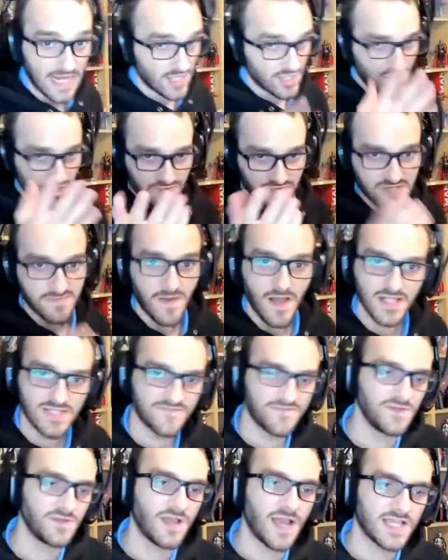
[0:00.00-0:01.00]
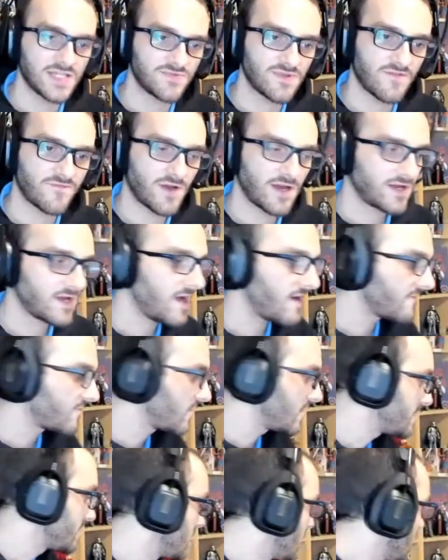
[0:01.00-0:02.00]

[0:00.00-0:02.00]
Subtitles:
a good response from you guys whenever I cover it.